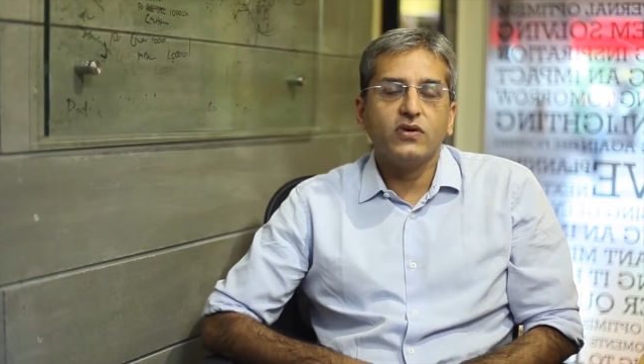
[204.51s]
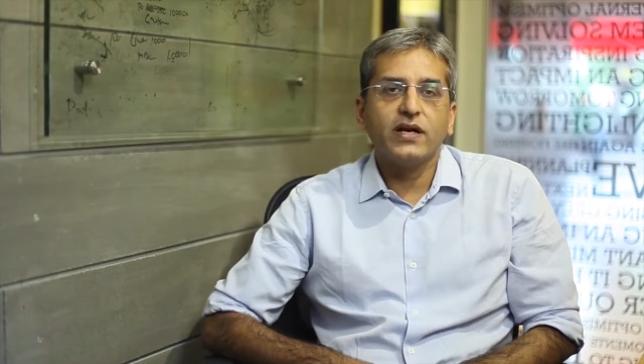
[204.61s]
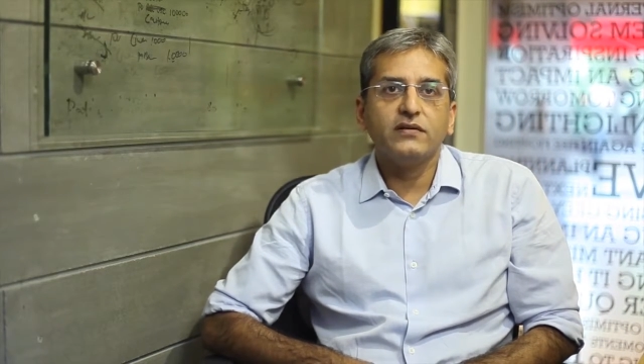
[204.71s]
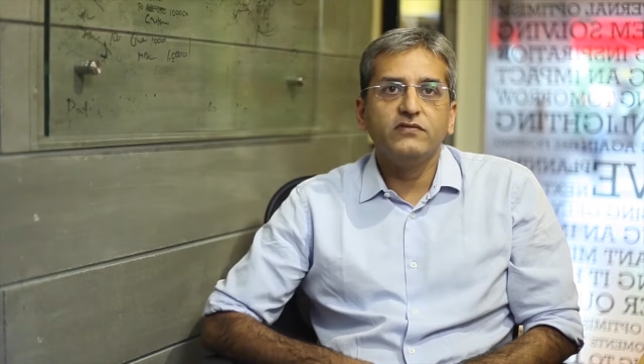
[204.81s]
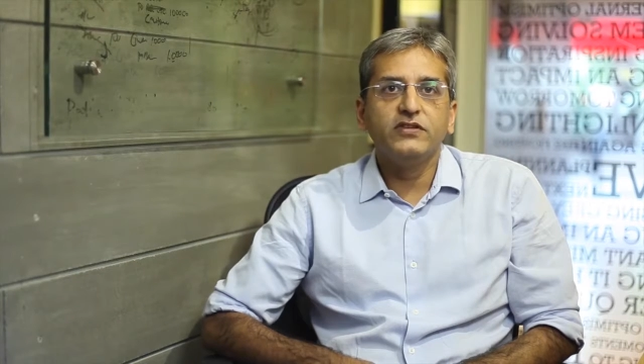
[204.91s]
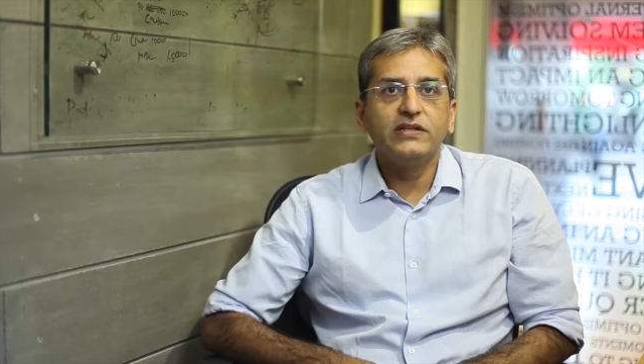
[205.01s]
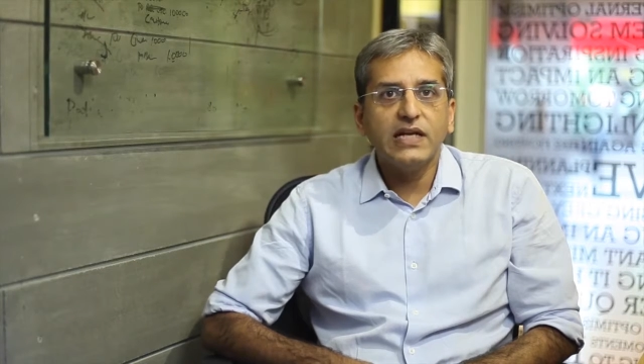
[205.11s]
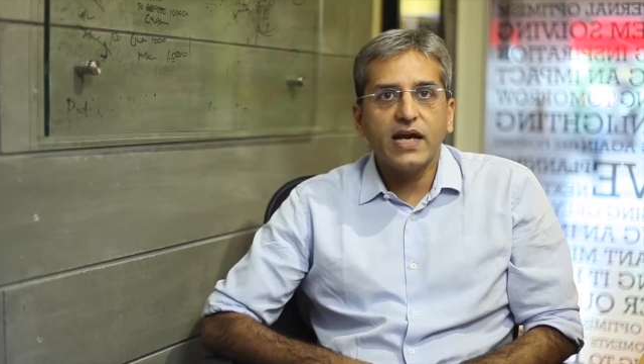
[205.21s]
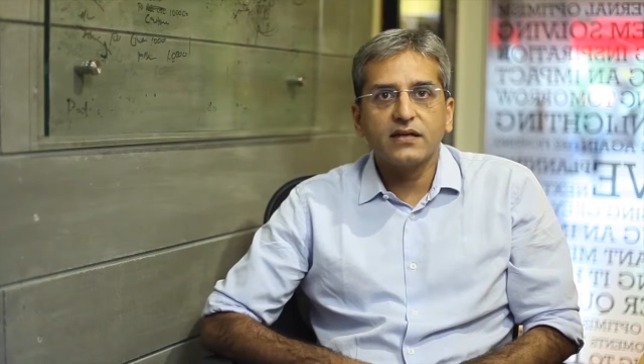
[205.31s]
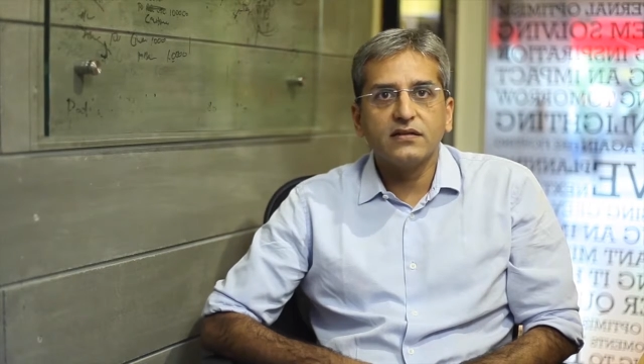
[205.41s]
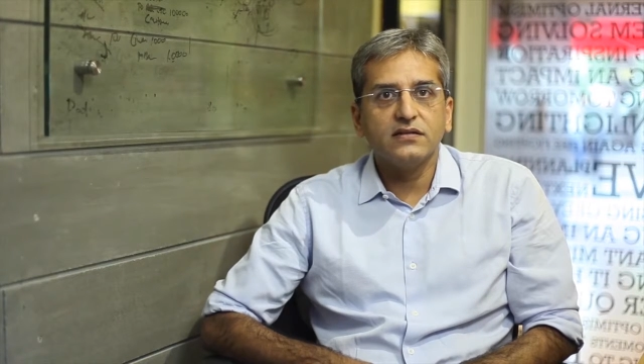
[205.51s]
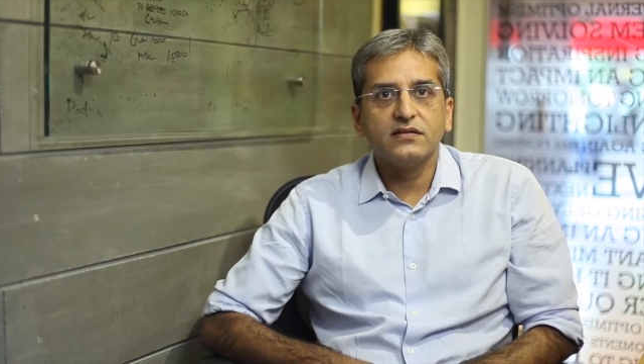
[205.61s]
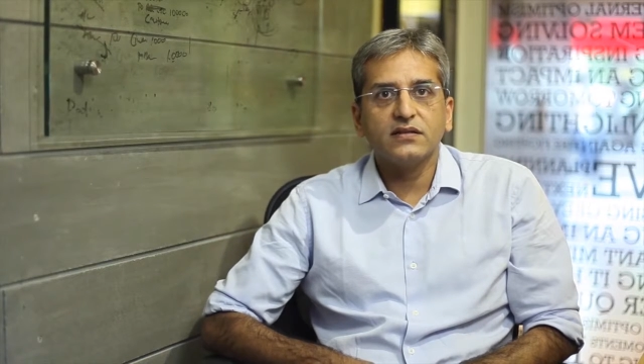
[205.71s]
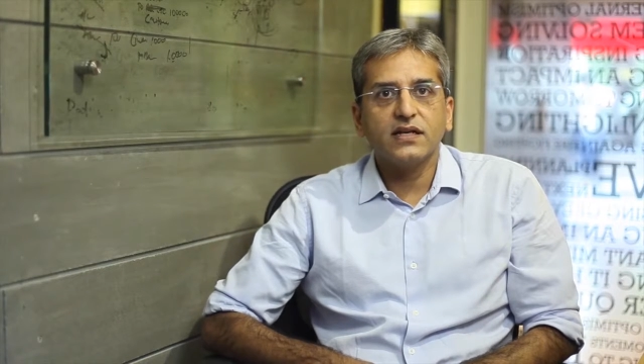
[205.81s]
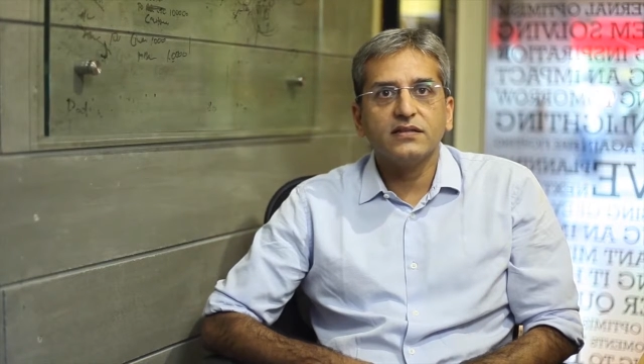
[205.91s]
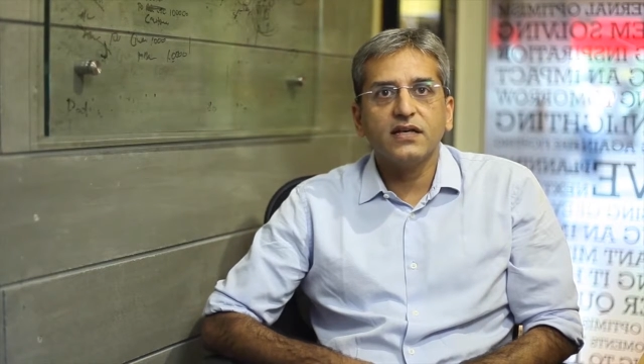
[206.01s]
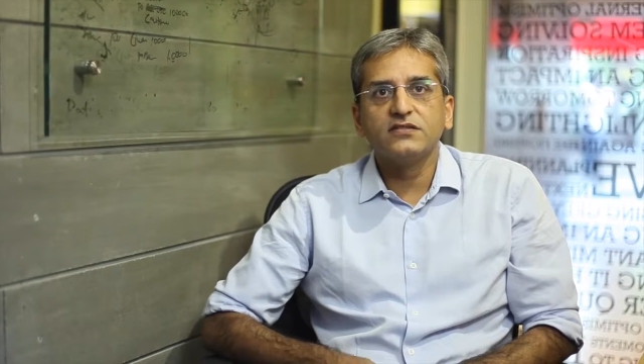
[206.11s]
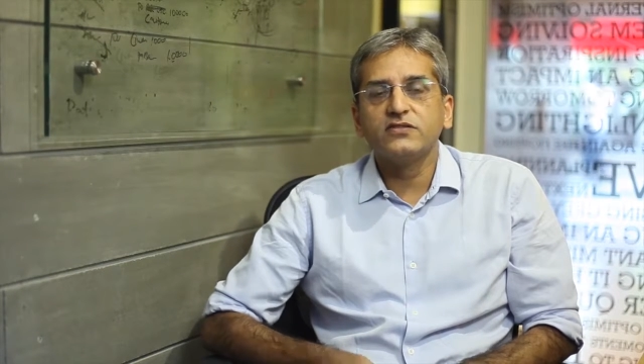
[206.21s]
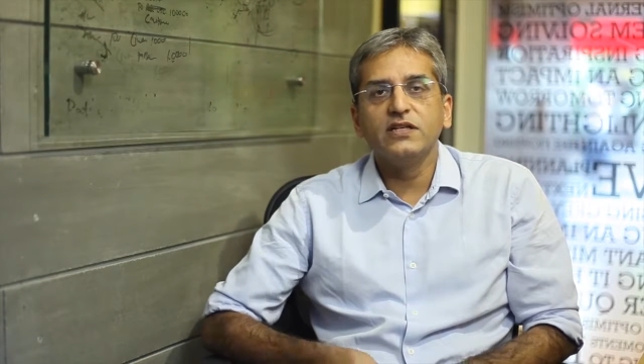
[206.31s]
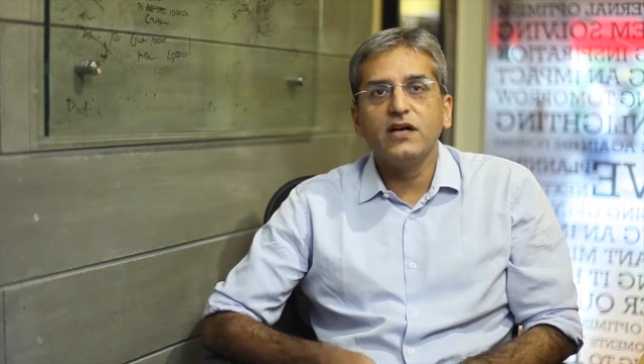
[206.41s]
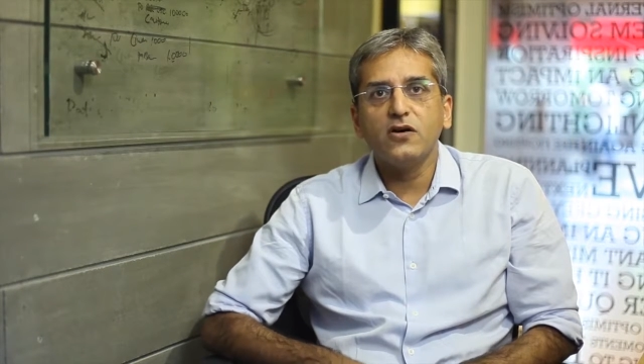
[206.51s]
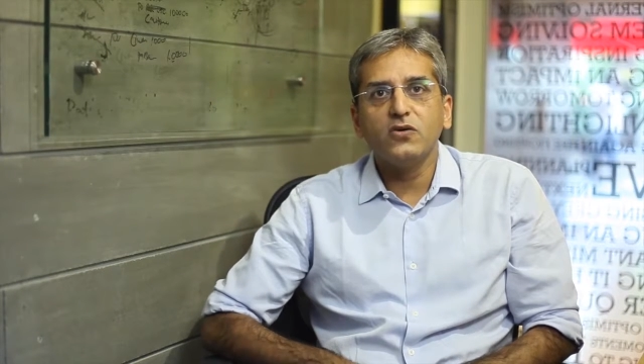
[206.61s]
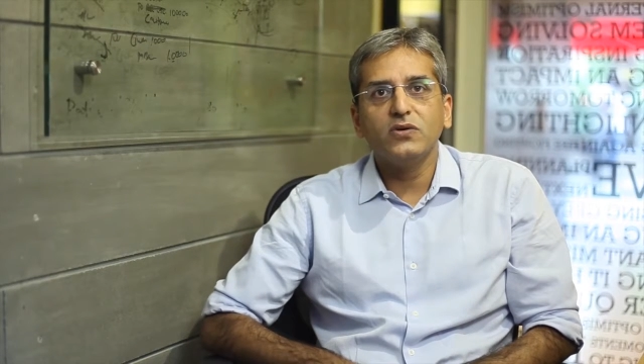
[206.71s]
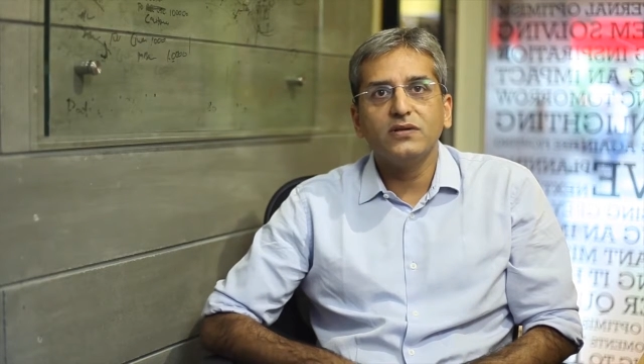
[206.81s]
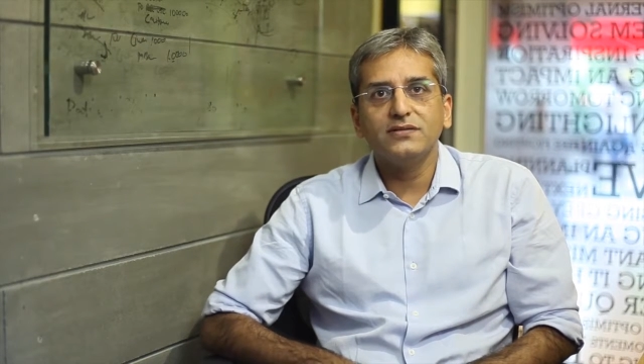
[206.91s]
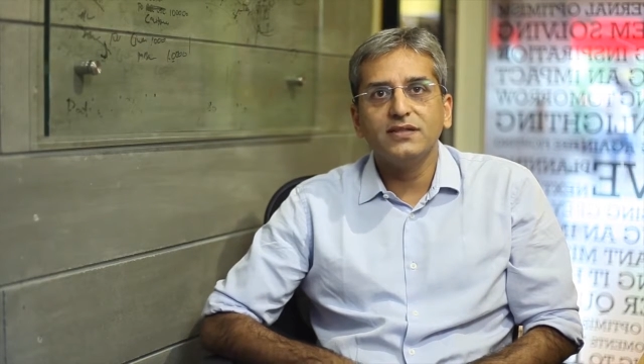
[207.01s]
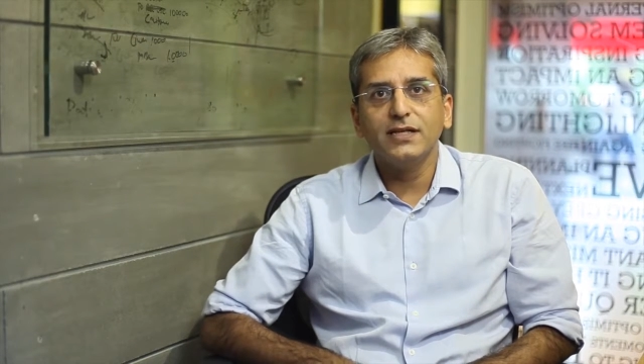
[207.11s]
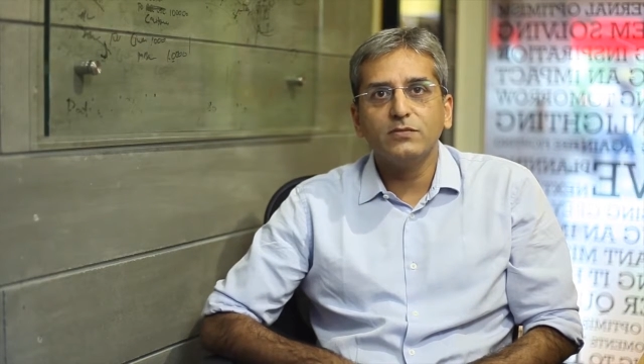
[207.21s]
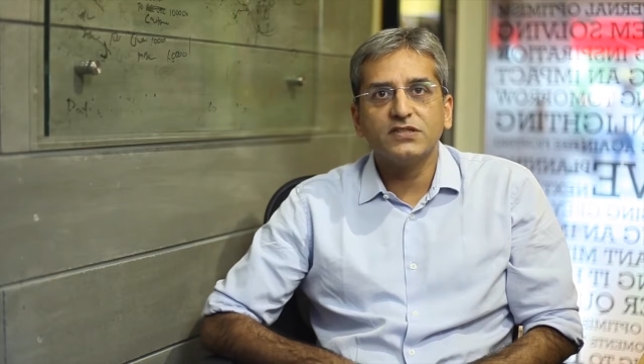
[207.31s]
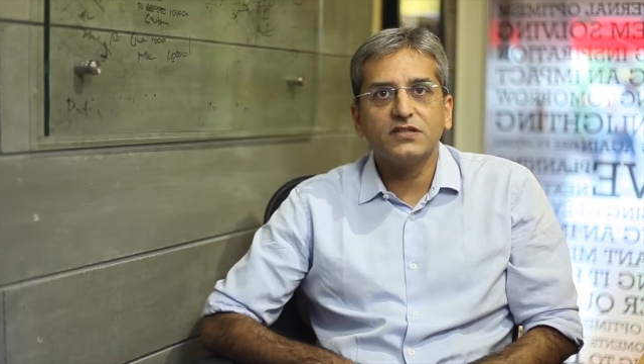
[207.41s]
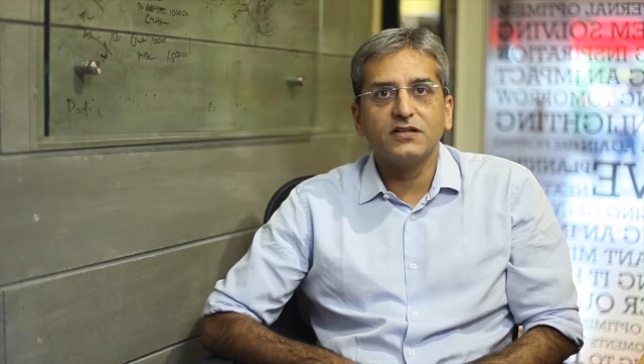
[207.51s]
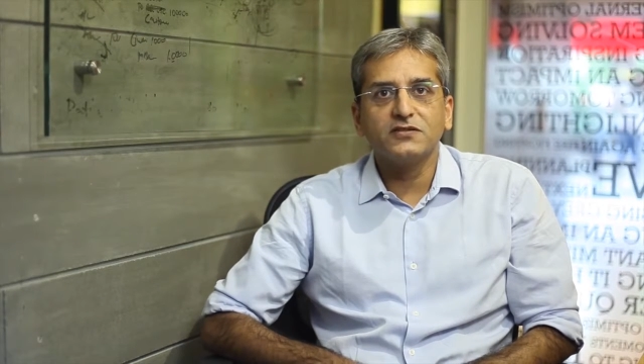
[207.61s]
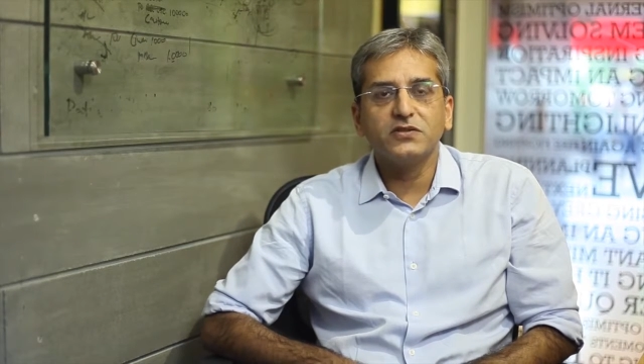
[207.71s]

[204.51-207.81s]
and we really liked it, and that's really how the name stuck.